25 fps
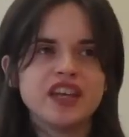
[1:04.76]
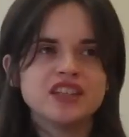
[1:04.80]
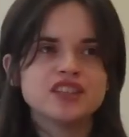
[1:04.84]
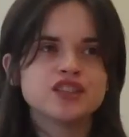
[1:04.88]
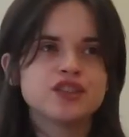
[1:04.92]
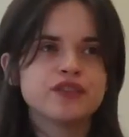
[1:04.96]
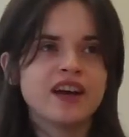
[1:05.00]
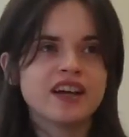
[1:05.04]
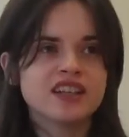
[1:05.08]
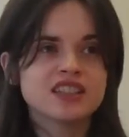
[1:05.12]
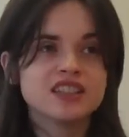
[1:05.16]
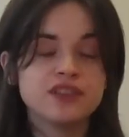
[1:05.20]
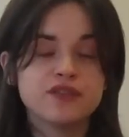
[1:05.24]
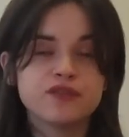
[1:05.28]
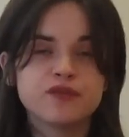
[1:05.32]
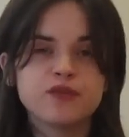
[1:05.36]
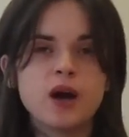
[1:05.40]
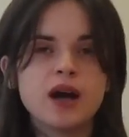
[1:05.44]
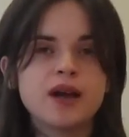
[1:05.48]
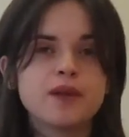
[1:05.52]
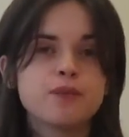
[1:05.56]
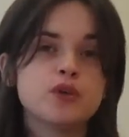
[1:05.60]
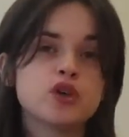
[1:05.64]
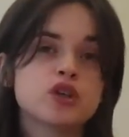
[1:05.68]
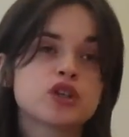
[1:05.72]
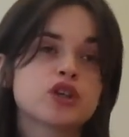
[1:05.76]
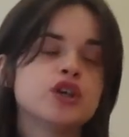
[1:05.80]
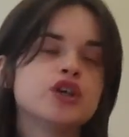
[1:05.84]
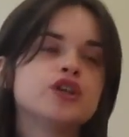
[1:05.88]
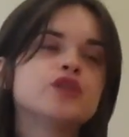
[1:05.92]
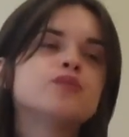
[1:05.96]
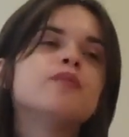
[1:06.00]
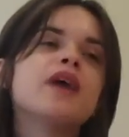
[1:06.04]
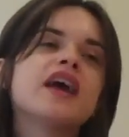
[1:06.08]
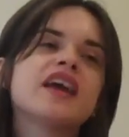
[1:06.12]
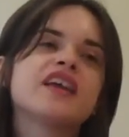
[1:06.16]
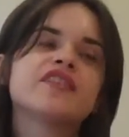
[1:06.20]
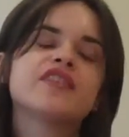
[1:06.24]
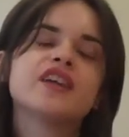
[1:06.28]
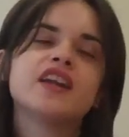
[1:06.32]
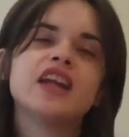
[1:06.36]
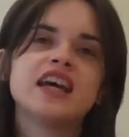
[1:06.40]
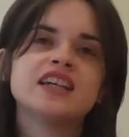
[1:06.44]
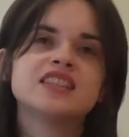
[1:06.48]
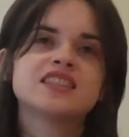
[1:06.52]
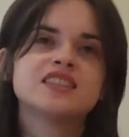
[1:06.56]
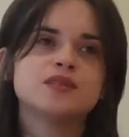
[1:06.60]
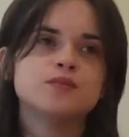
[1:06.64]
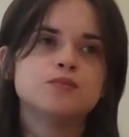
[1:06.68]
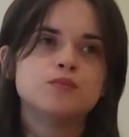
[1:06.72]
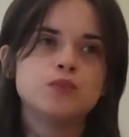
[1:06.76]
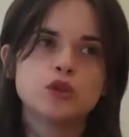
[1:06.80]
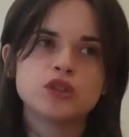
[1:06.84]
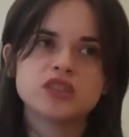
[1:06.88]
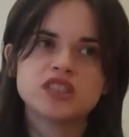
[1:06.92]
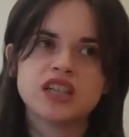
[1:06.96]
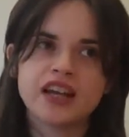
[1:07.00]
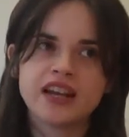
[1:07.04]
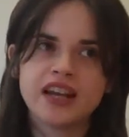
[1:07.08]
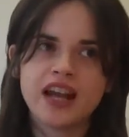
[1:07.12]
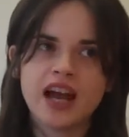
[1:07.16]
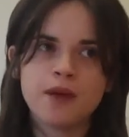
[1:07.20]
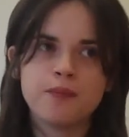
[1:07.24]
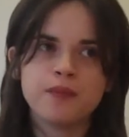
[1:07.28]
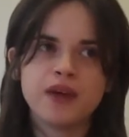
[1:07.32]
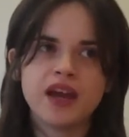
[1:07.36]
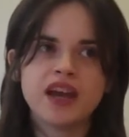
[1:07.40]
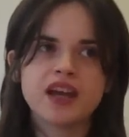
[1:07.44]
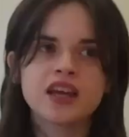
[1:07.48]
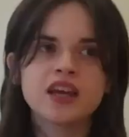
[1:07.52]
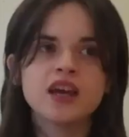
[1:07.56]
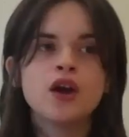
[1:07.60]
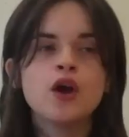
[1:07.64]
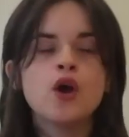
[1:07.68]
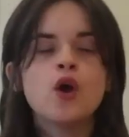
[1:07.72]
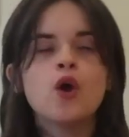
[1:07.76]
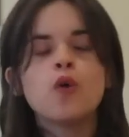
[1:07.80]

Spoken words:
that the interactive whiteboard could make the lesson more dynamic,